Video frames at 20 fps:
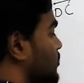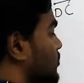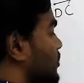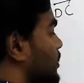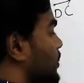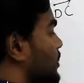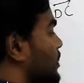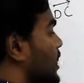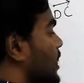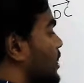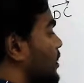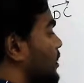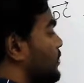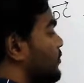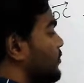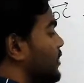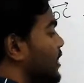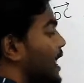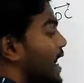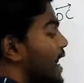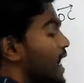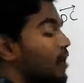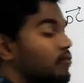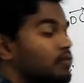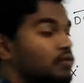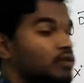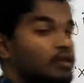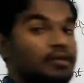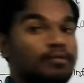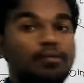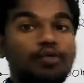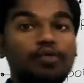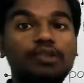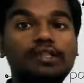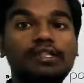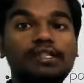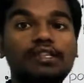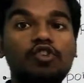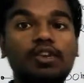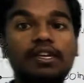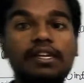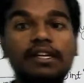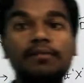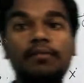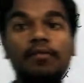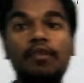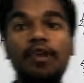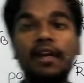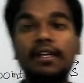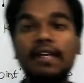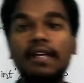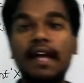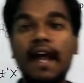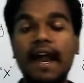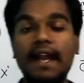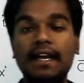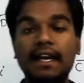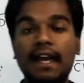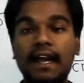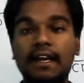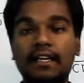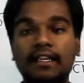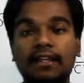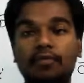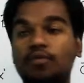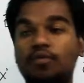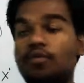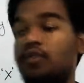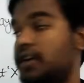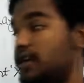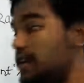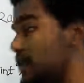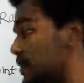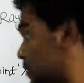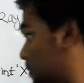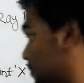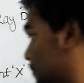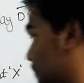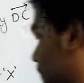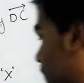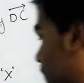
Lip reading: It will have both starting point and ending points.